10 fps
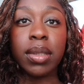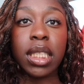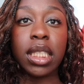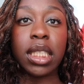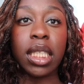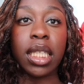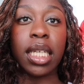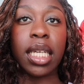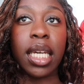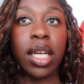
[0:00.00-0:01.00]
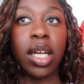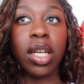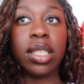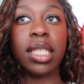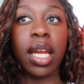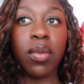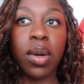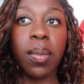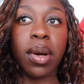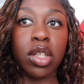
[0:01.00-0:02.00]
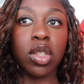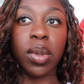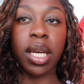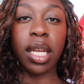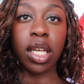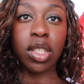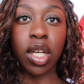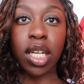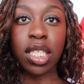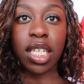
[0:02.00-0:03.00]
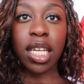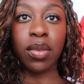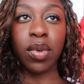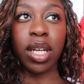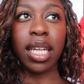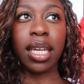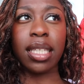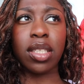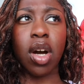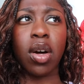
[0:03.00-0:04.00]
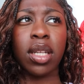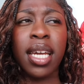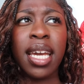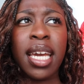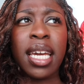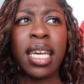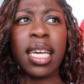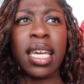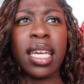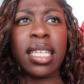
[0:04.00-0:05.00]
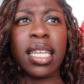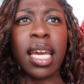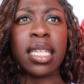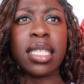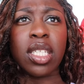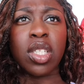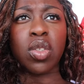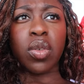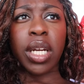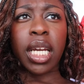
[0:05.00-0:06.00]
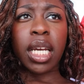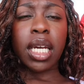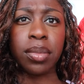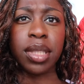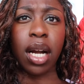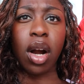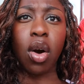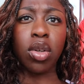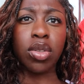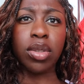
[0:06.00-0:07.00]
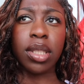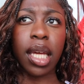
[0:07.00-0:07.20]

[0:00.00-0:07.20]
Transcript: just chilling here. Today we're doing an excursion and we're gonna, it's called eat, dance, and drink. It's like a cultural